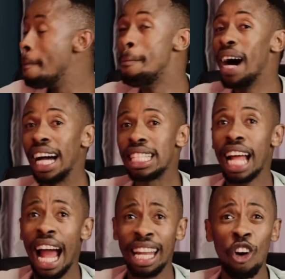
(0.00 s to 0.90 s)

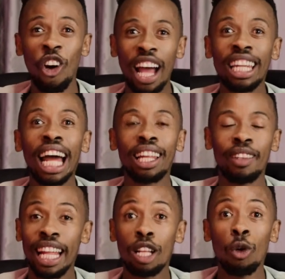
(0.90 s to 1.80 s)
But I know, and
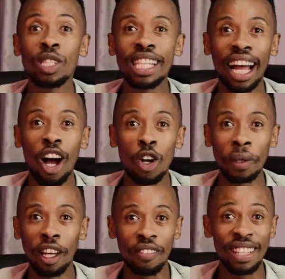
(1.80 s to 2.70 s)
they closed the account
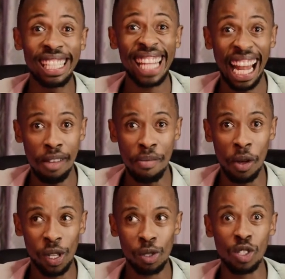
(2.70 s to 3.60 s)
without even telling me,
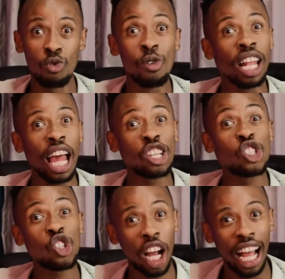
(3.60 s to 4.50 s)
which was really a
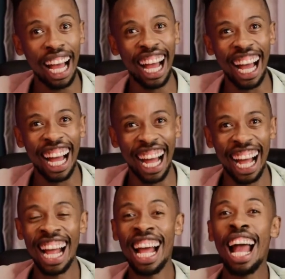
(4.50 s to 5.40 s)
shocker.
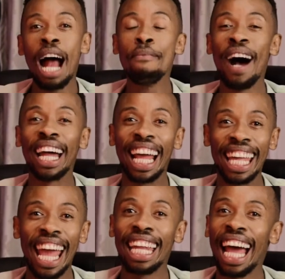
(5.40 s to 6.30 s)
But
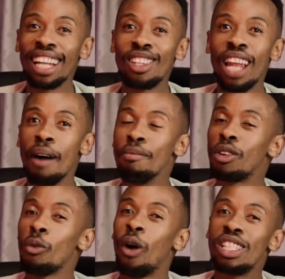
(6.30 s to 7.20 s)
again, I'm
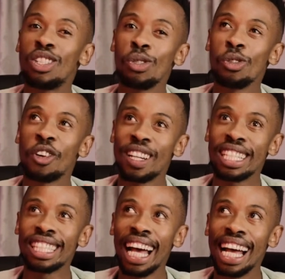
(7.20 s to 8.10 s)
not one to
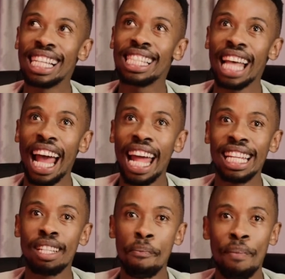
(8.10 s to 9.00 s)
criticize
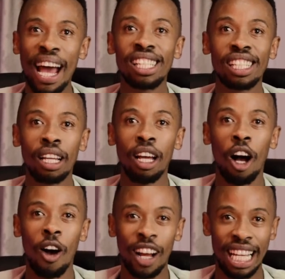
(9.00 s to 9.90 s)
and bash
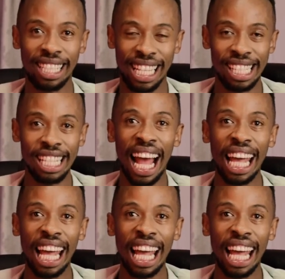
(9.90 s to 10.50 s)
organizations.